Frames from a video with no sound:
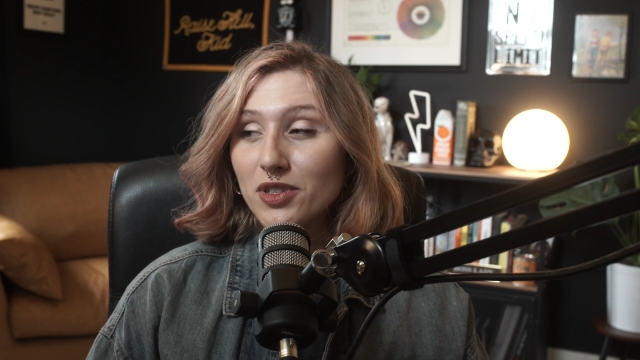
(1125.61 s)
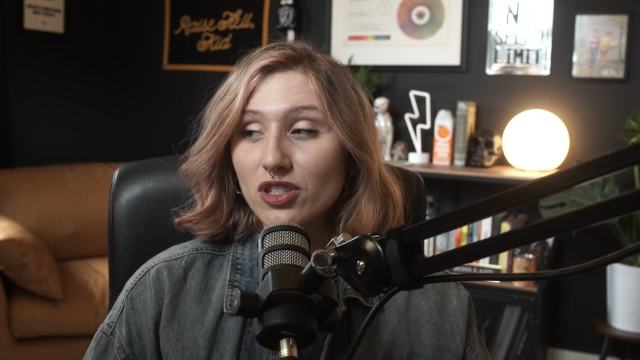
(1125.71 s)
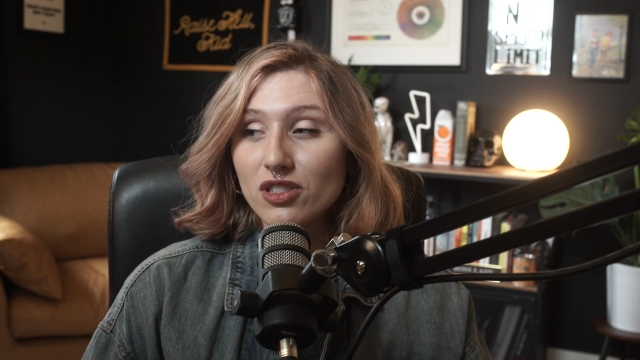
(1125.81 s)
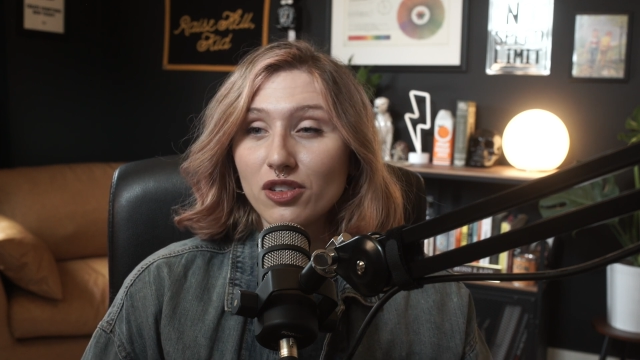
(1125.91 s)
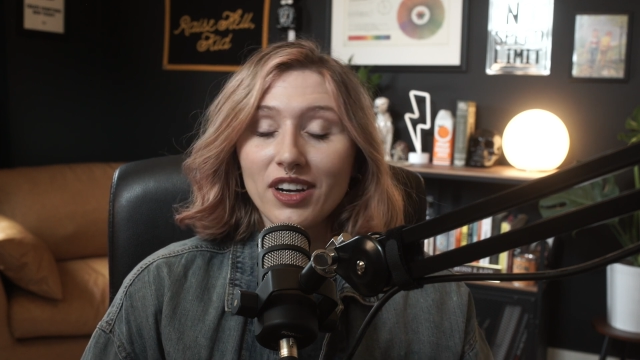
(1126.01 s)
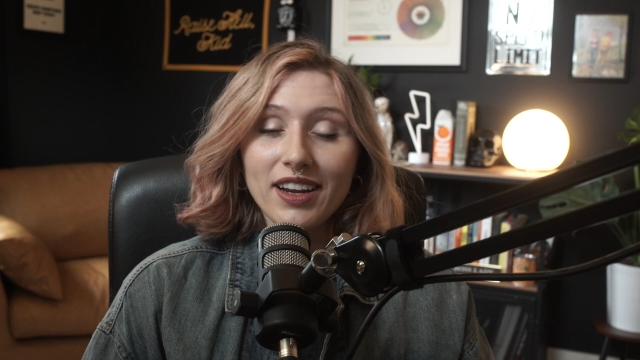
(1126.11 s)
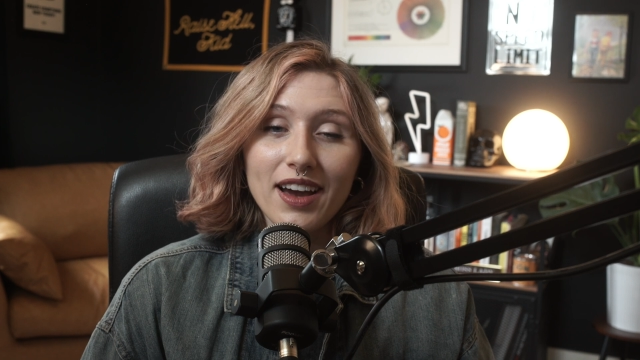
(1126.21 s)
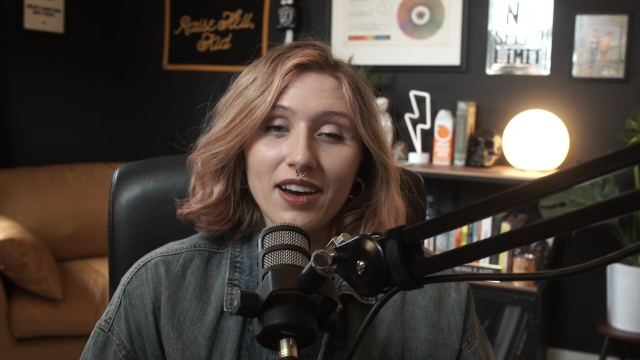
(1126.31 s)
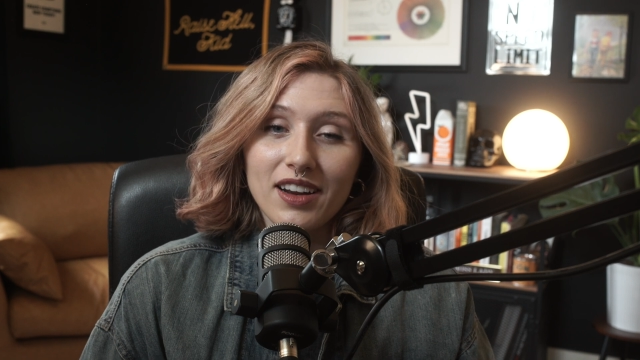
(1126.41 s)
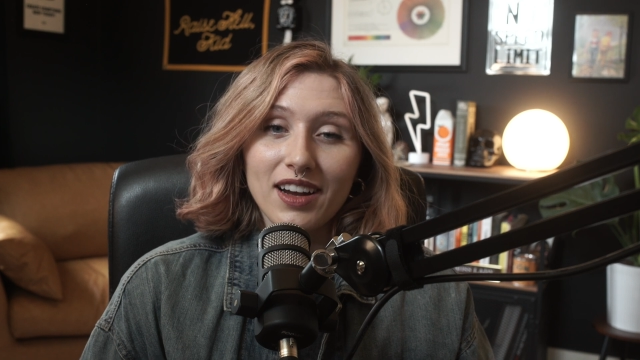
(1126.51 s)
and just learning
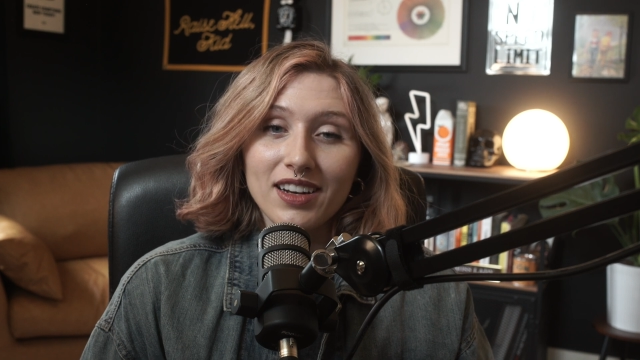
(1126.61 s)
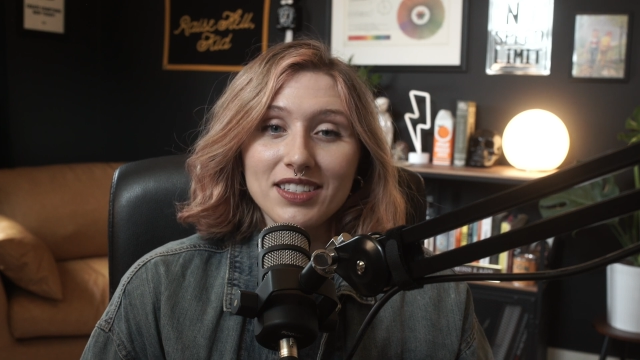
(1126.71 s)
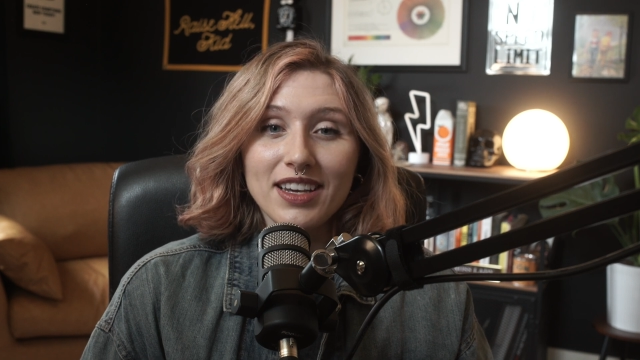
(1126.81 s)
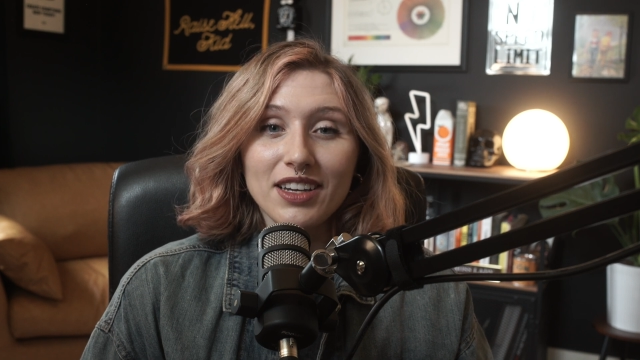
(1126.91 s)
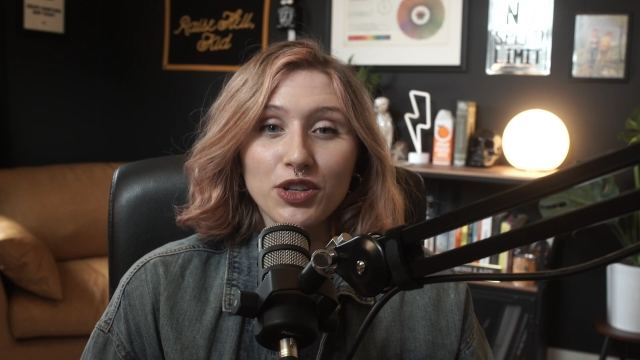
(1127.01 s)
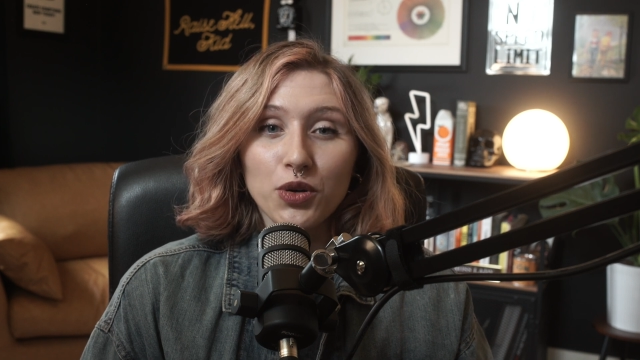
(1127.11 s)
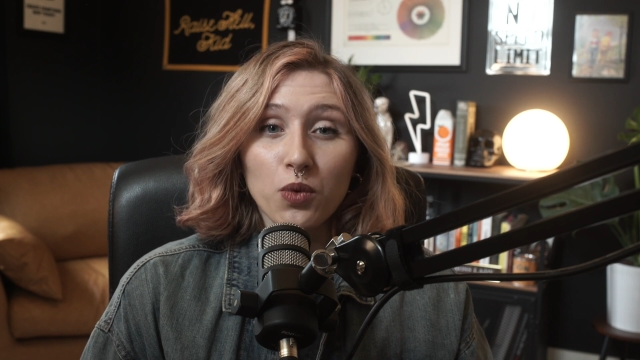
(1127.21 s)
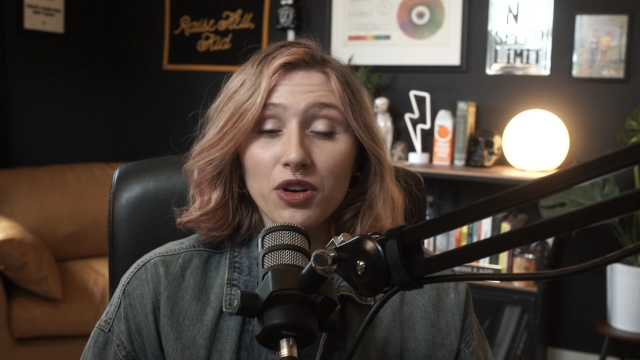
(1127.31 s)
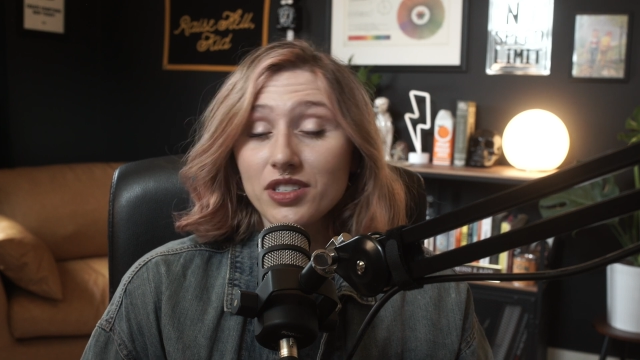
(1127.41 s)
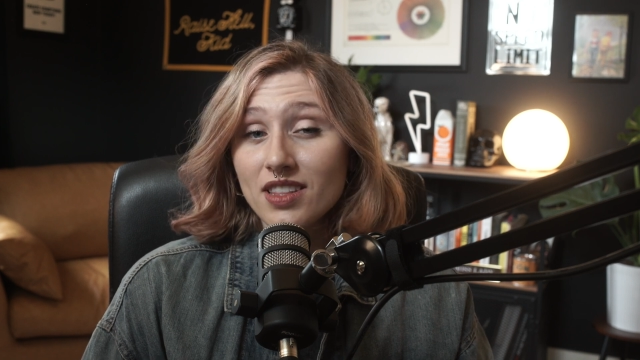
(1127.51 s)
how to kind of take your
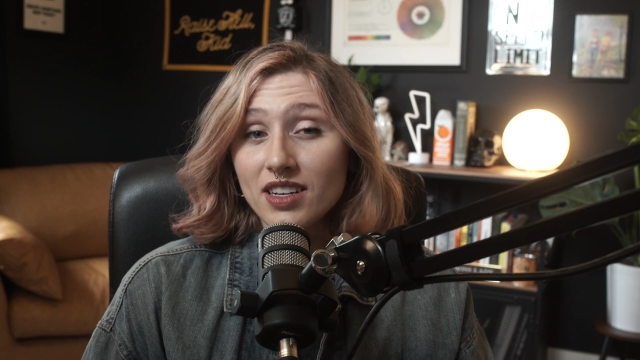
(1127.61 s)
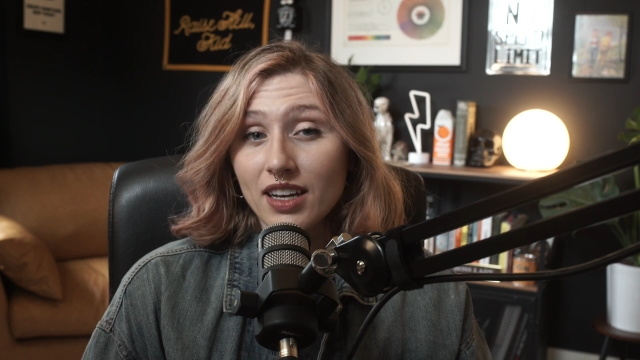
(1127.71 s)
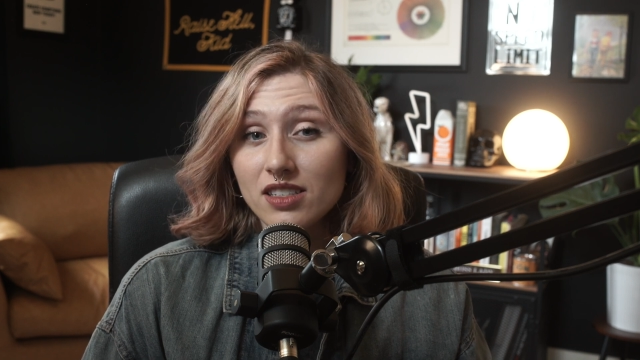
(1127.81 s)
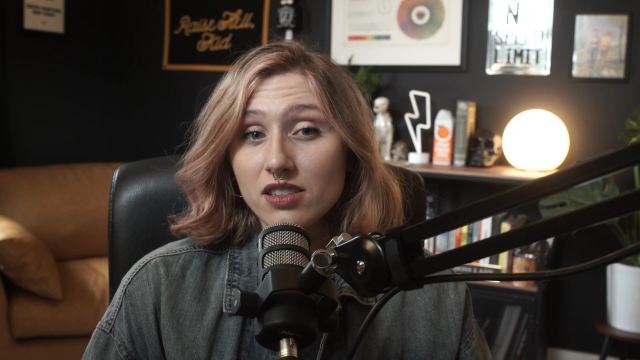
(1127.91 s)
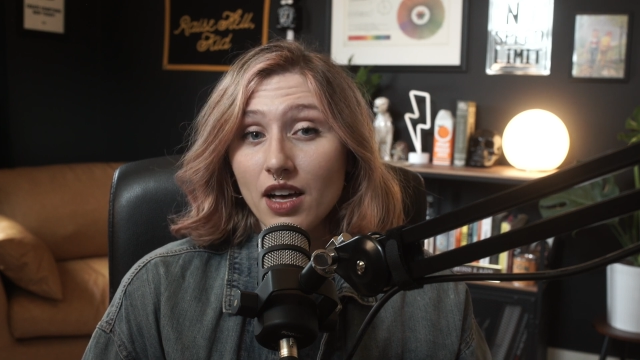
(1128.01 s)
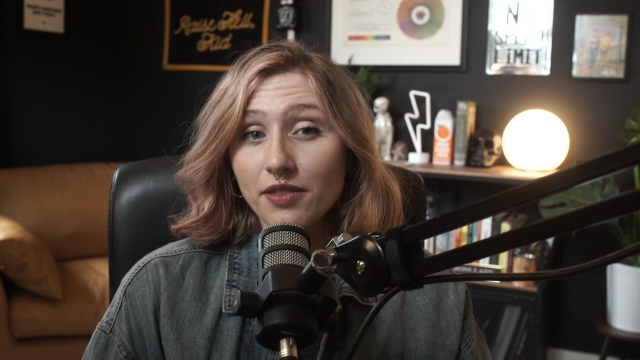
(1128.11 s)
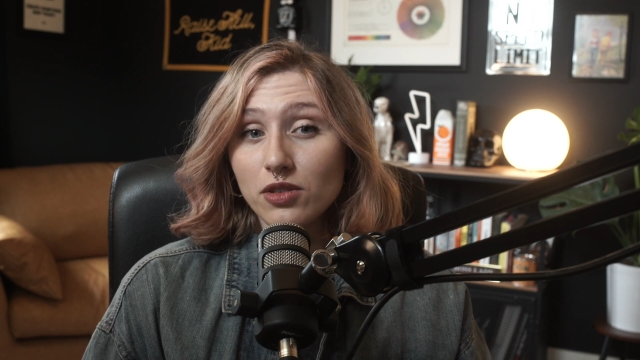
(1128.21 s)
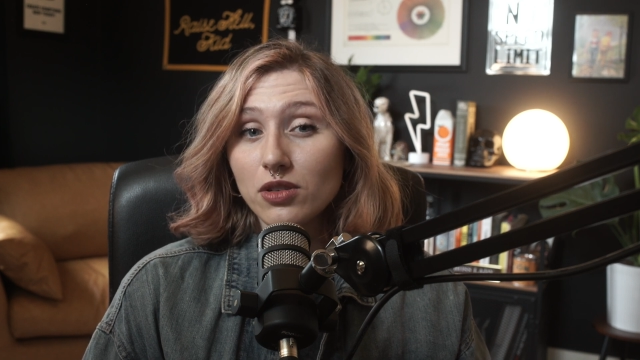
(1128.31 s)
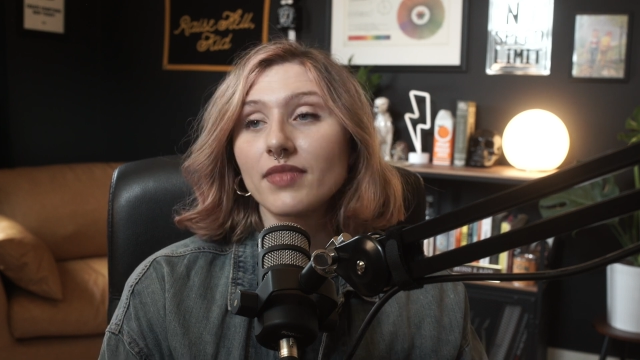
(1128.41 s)
work to the next level.